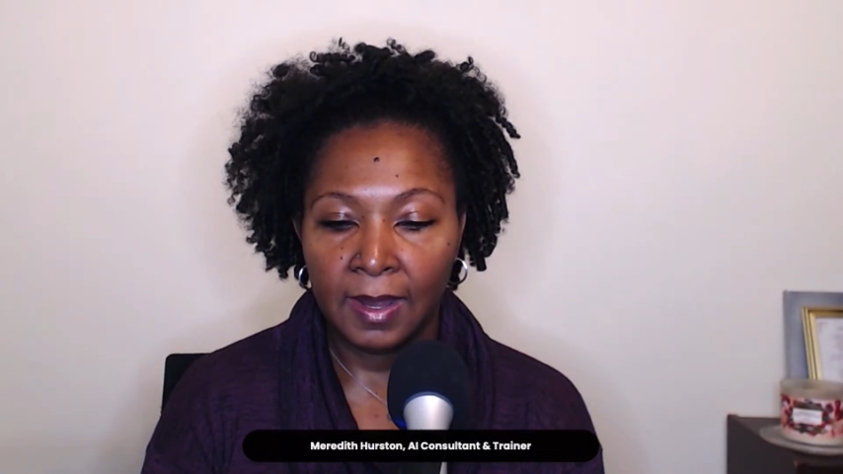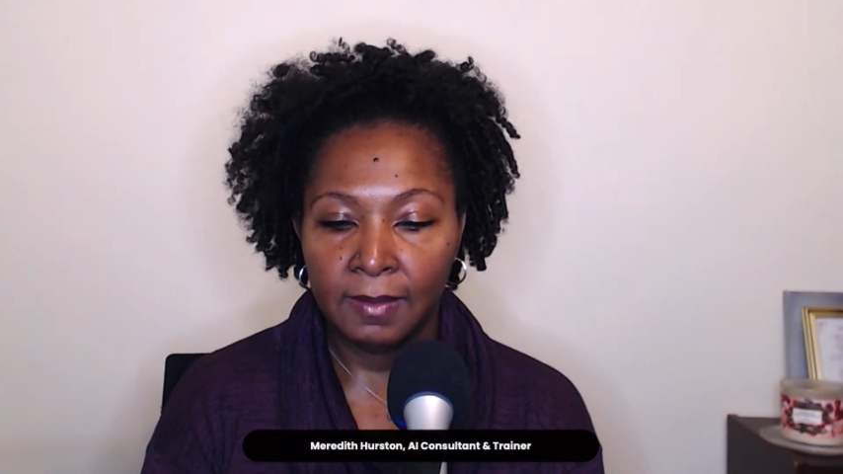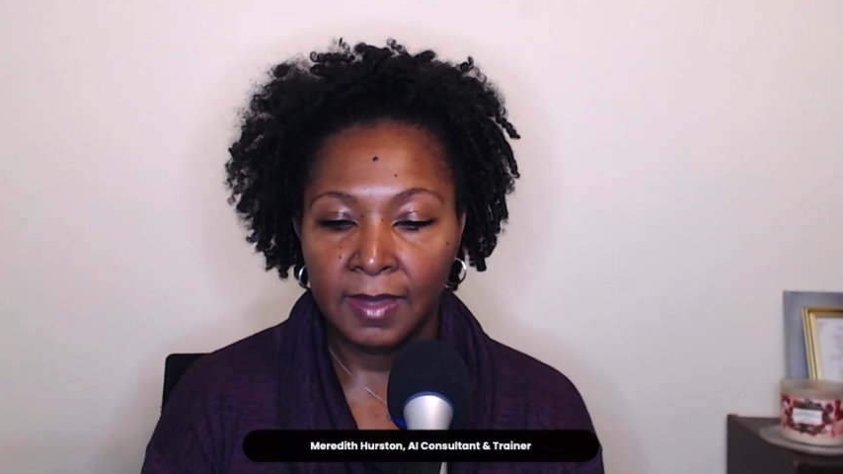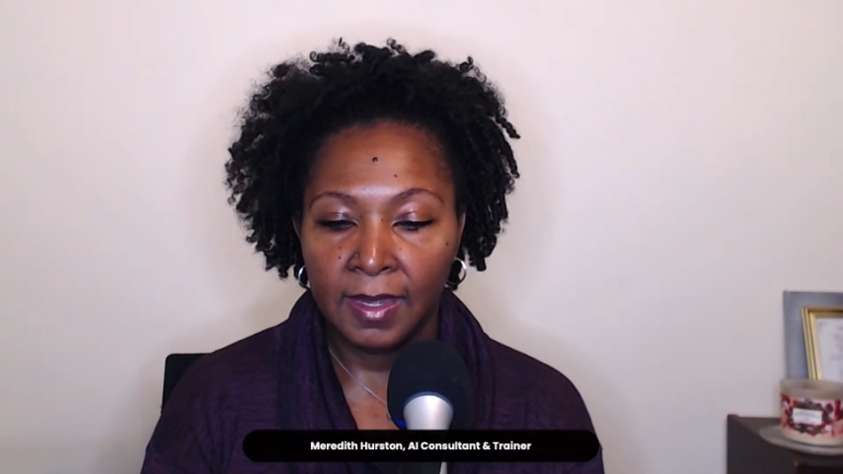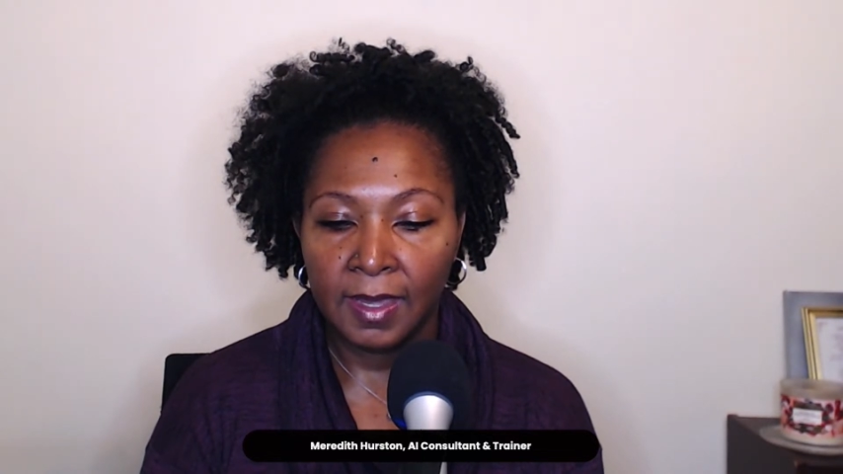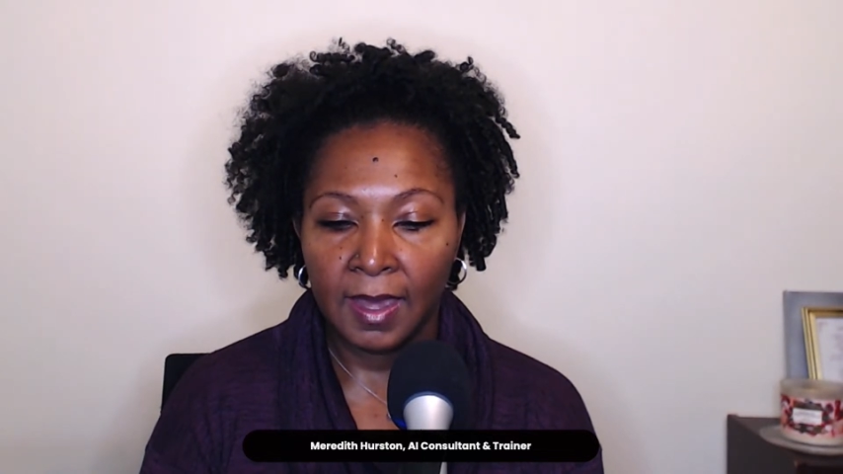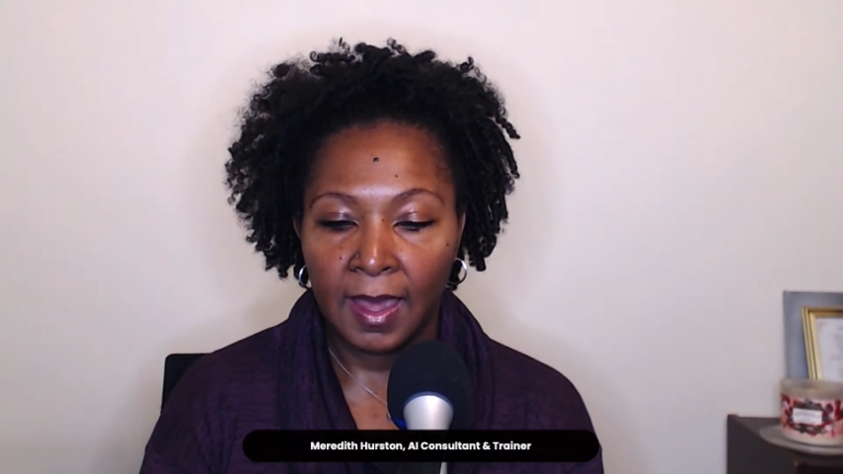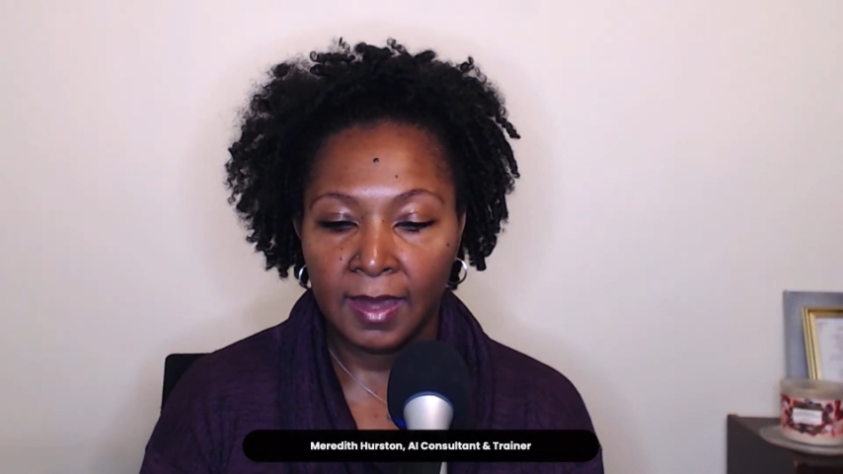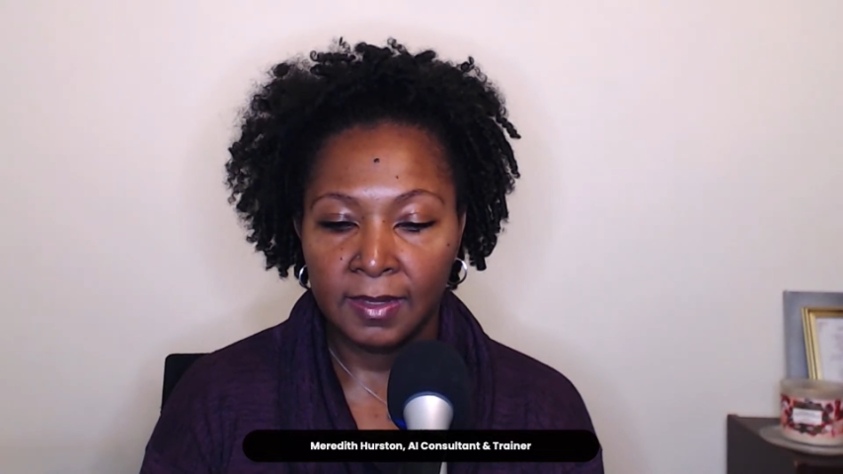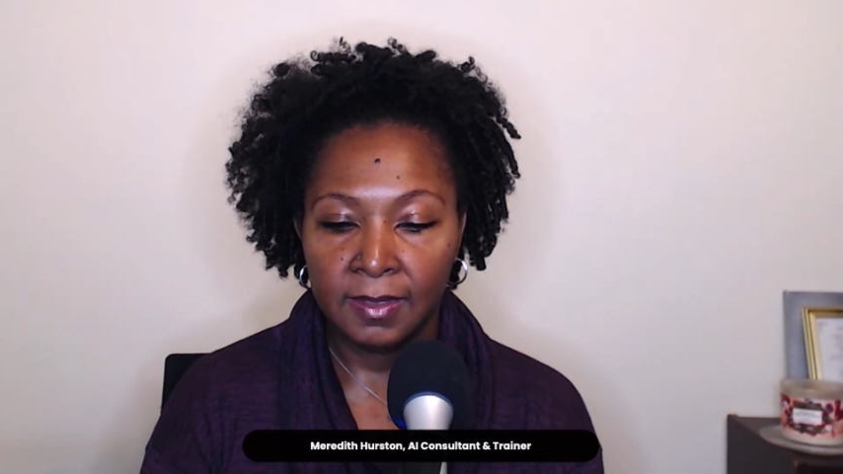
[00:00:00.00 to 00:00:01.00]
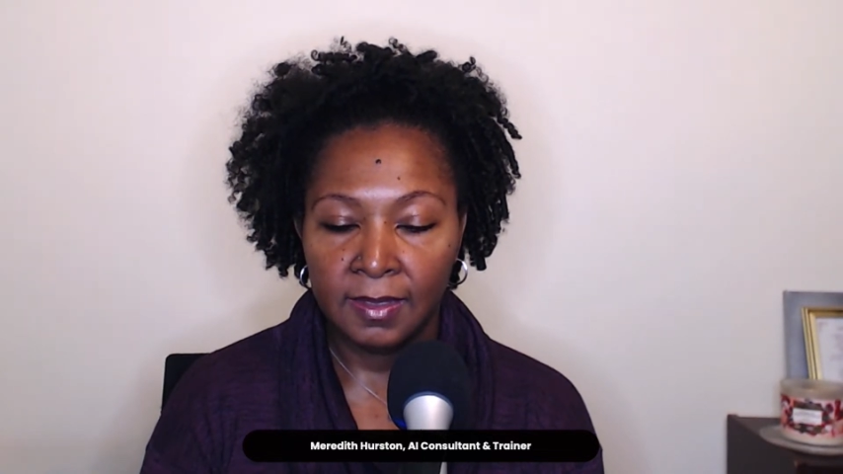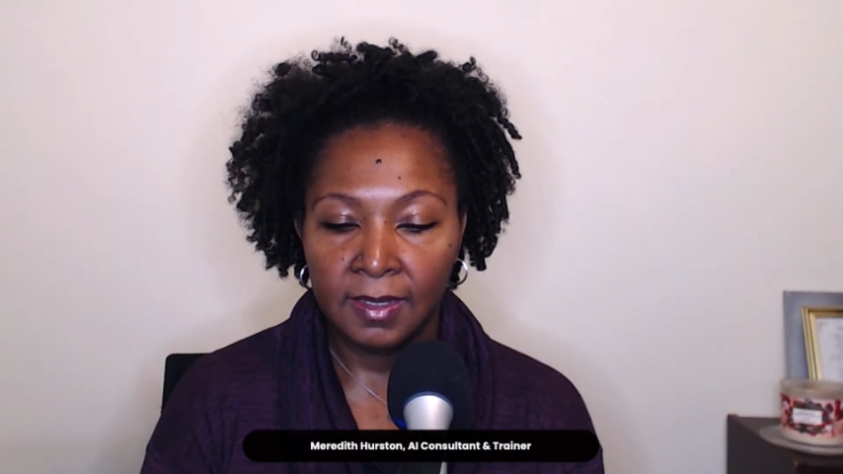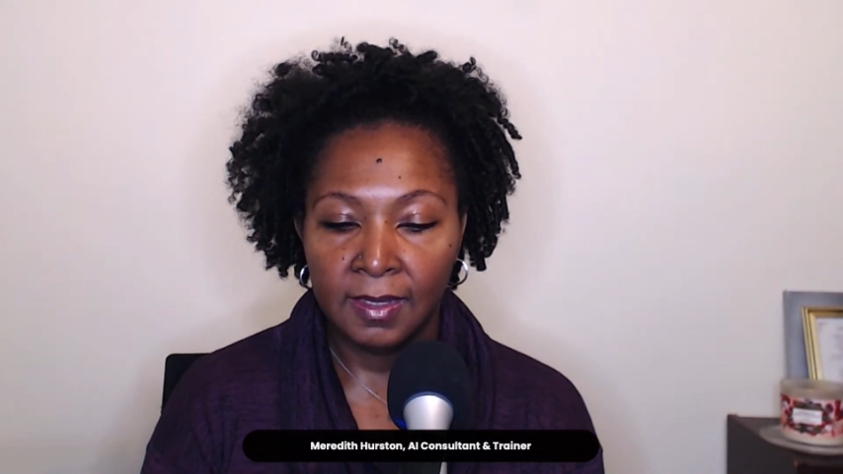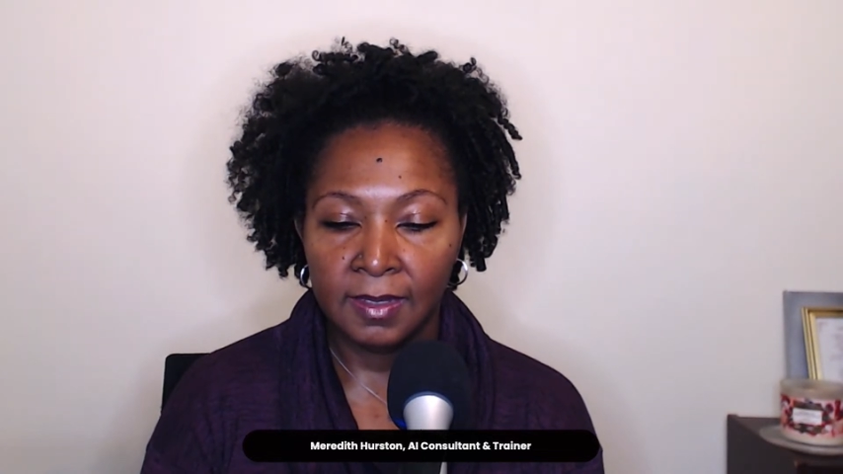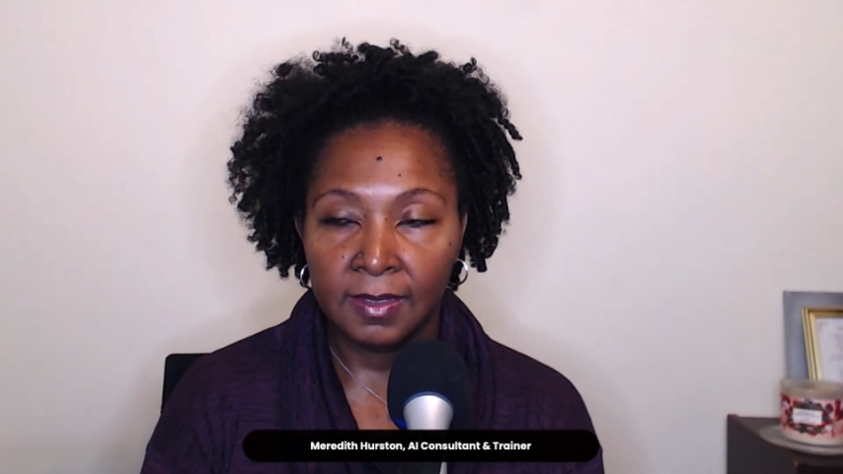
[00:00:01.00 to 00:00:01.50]
how they can
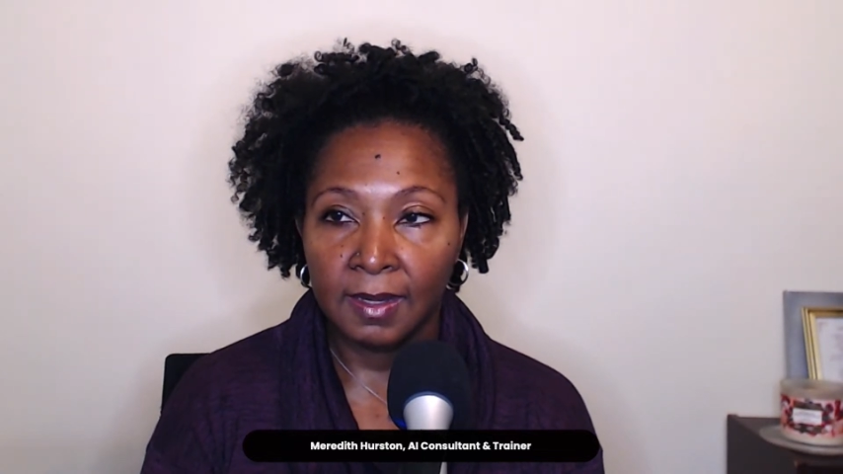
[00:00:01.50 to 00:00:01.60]
actually get